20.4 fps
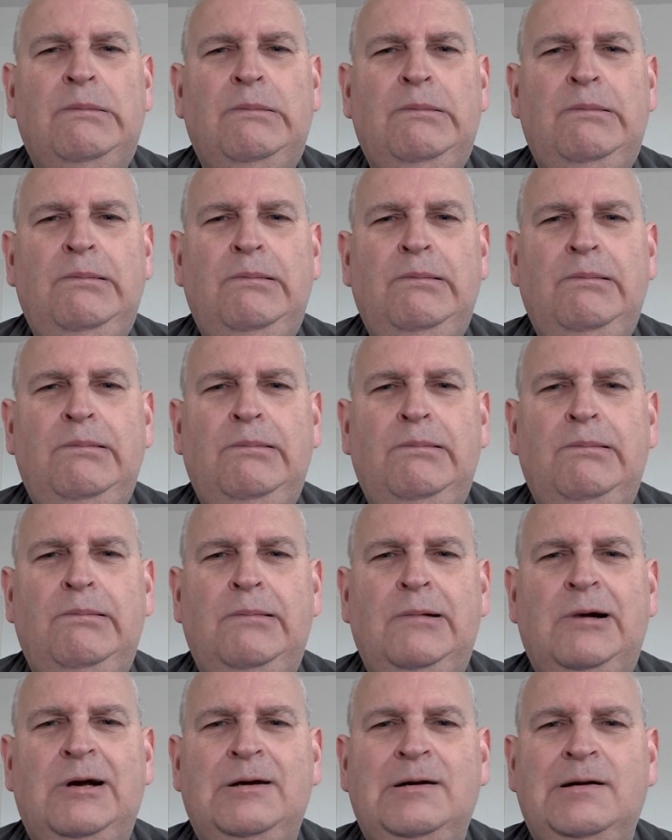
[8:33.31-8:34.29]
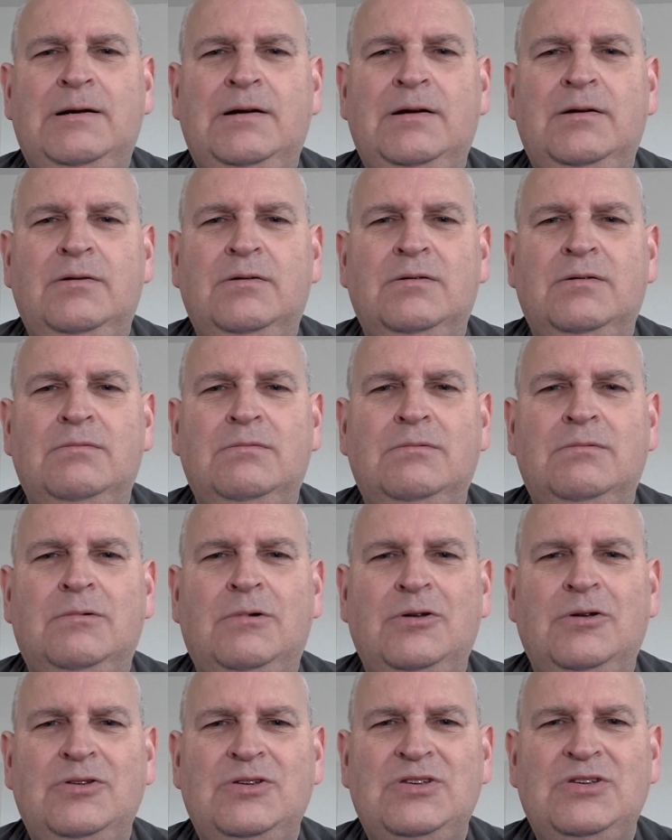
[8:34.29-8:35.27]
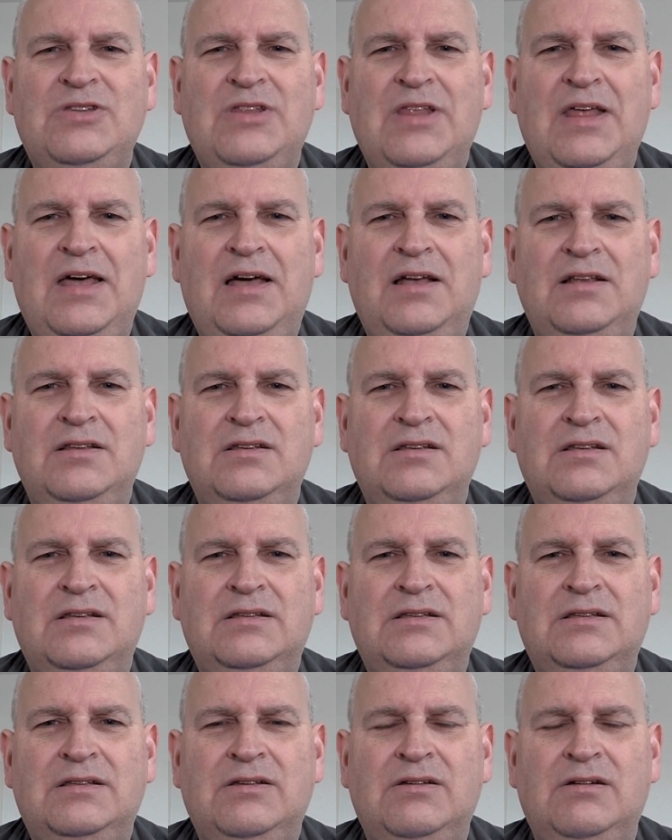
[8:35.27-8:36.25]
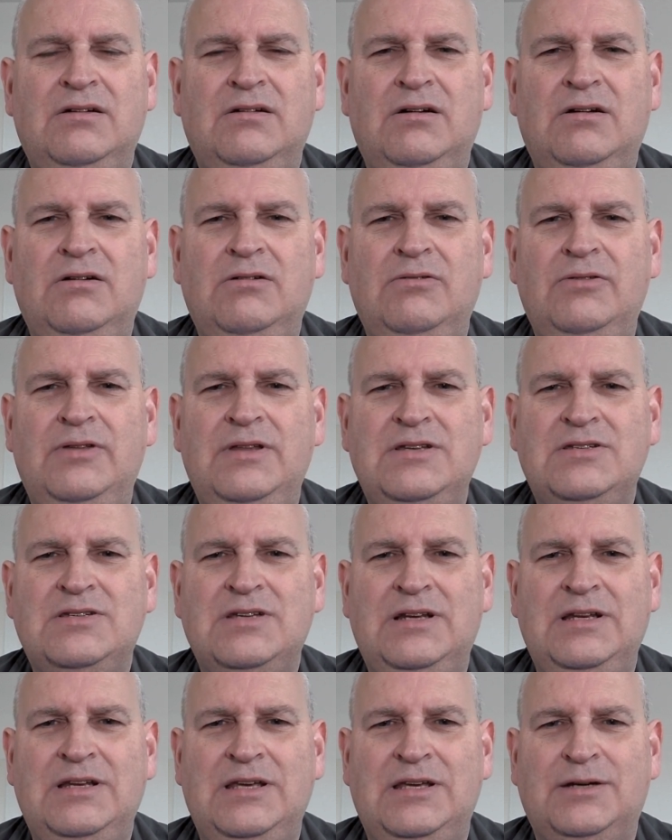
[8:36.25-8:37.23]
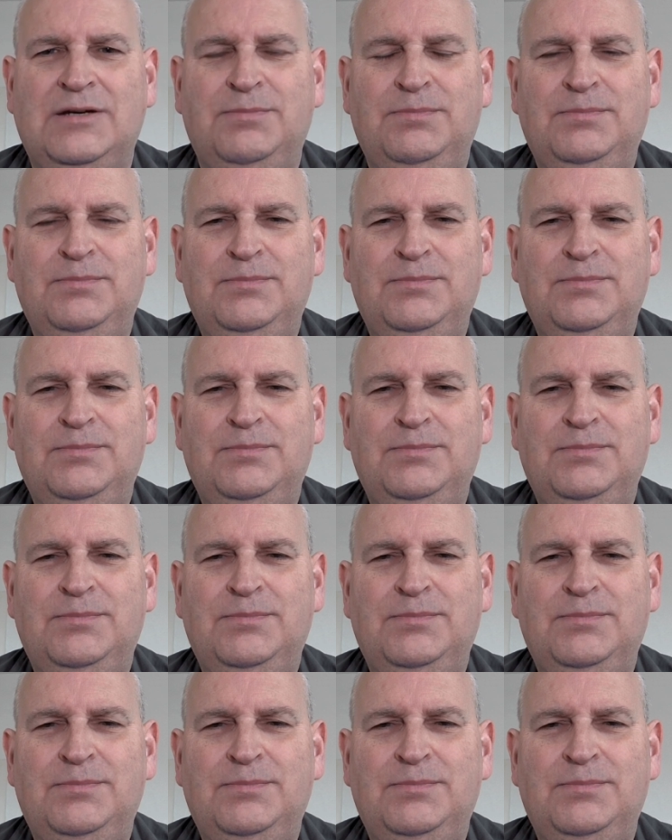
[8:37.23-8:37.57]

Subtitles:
Ooh, what's that? Oh, there's a leak.